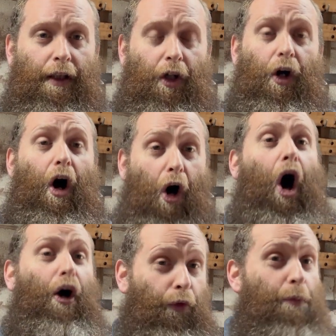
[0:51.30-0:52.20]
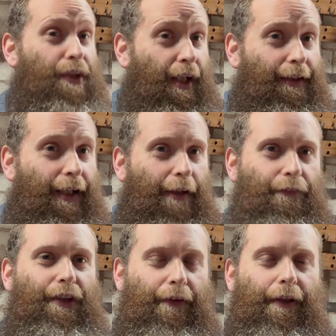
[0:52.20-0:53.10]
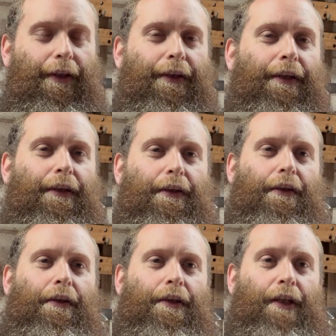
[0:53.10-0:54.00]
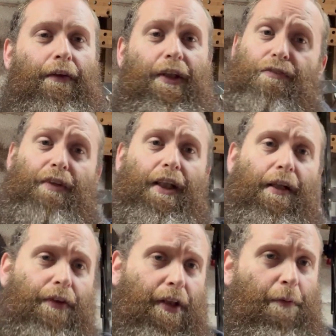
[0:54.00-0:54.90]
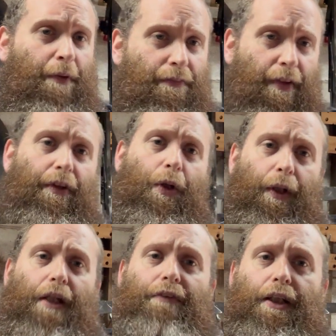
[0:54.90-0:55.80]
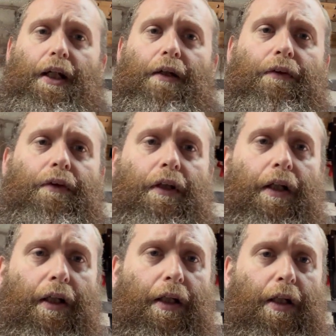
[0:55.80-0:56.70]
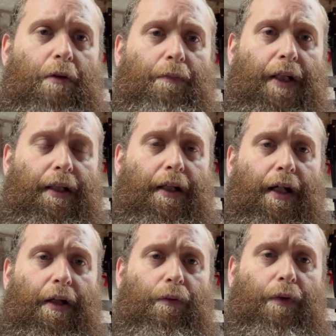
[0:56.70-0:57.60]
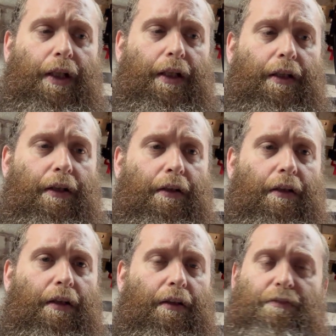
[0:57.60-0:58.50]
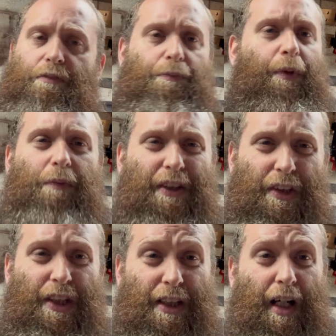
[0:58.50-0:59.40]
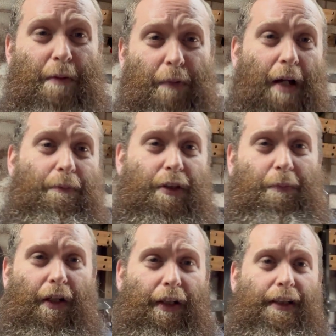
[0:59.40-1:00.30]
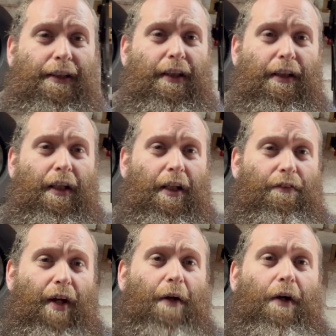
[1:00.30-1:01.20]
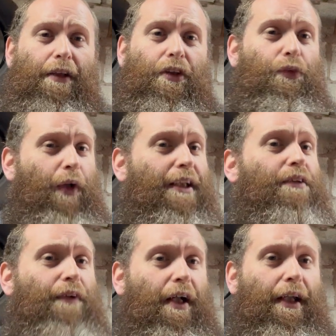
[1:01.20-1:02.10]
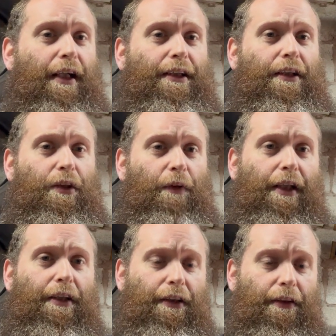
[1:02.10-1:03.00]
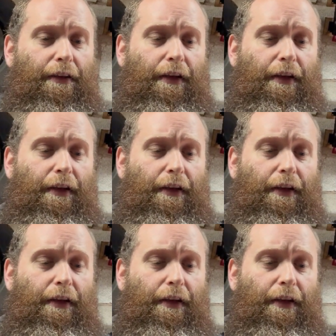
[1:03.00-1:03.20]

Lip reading: or are upside down, sorry. So this video is going to be a very quick video in how we, probably just a time lapse to be honest, of how I just rectify that situation.